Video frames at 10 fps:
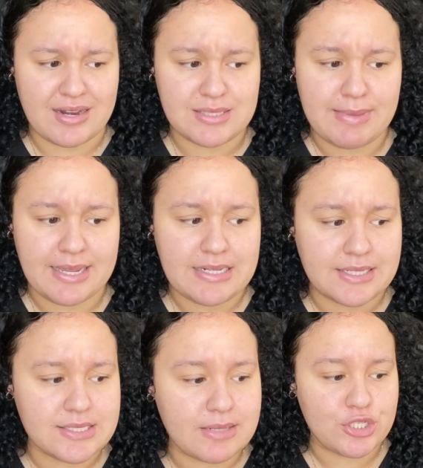That doesn't make any
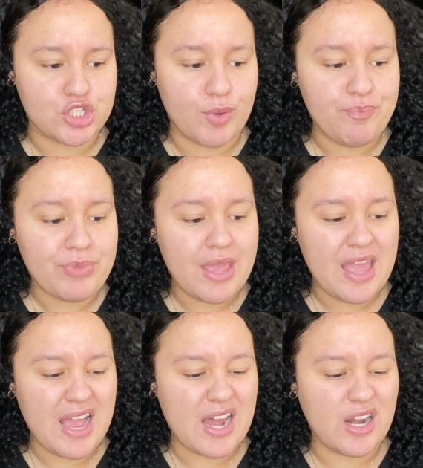sense So
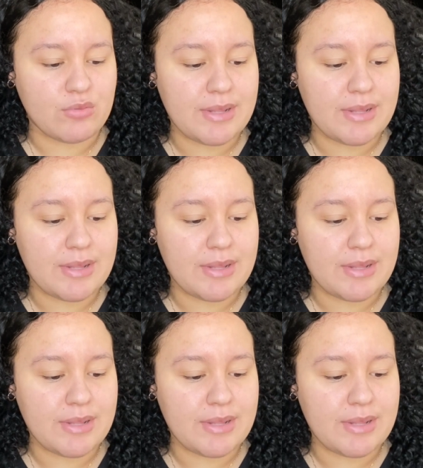I don't know.